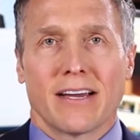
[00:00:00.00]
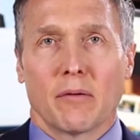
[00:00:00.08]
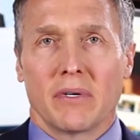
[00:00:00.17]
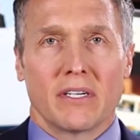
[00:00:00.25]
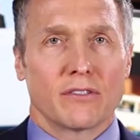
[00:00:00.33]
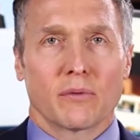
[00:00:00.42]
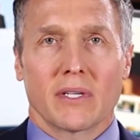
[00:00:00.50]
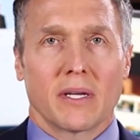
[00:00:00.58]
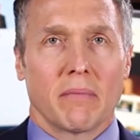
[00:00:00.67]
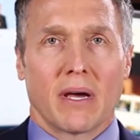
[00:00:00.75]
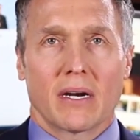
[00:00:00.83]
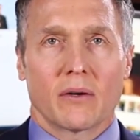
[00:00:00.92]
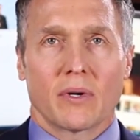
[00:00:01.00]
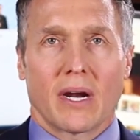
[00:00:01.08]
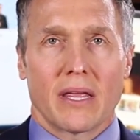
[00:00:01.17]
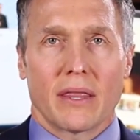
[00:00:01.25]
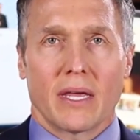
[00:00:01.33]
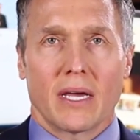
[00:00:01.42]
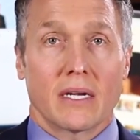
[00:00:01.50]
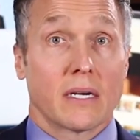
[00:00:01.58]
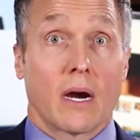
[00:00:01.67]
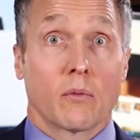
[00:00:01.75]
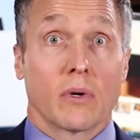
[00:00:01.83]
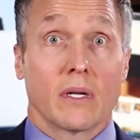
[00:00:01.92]
I mean, does it really matter what I think?
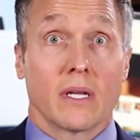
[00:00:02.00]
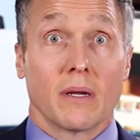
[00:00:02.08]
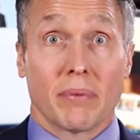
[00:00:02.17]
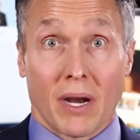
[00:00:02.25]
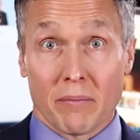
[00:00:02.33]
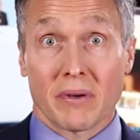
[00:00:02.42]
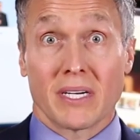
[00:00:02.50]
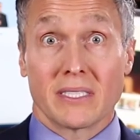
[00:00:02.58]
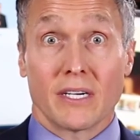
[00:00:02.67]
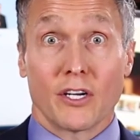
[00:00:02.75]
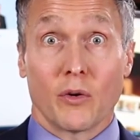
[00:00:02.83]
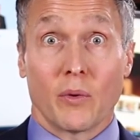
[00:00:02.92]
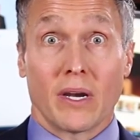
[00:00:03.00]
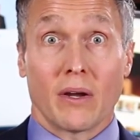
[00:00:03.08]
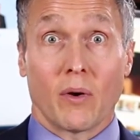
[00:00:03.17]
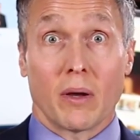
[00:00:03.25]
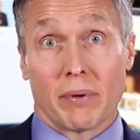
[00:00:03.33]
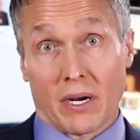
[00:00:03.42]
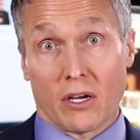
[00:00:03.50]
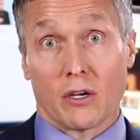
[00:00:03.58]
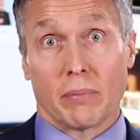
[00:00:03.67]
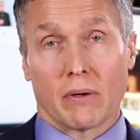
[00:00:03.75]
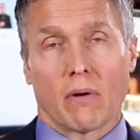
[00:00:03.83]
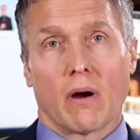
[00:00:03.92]
Not really, but I'm going to tell you anyway, but I
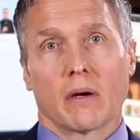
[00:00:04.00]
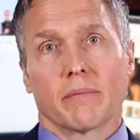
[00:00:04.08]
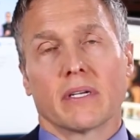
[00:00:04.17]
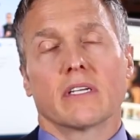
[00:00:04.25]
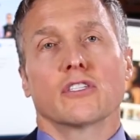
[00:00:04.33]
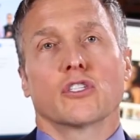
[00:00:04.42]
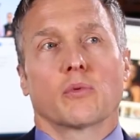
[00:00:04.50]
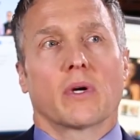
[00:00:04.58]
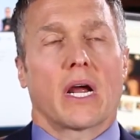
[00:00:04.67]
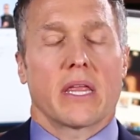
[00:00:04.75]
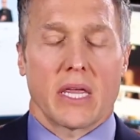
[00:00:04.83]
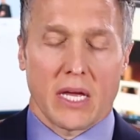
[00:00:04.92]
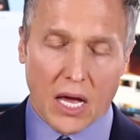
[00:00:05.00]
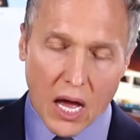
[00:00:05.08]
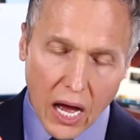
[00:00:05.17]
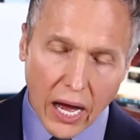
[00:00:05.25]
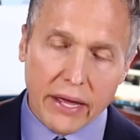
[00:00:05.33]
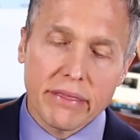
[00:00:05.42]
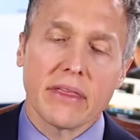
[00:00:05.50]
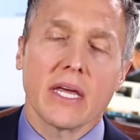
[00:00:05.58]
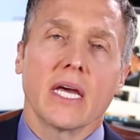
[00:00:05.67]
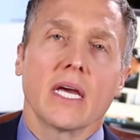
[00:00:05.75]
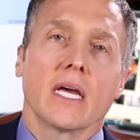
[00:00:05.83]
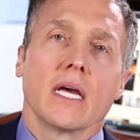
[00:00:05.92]
could be wrong. But this is what I think. I
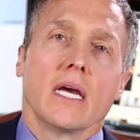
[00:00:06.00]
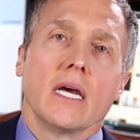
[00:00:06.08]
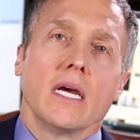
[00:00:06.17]
think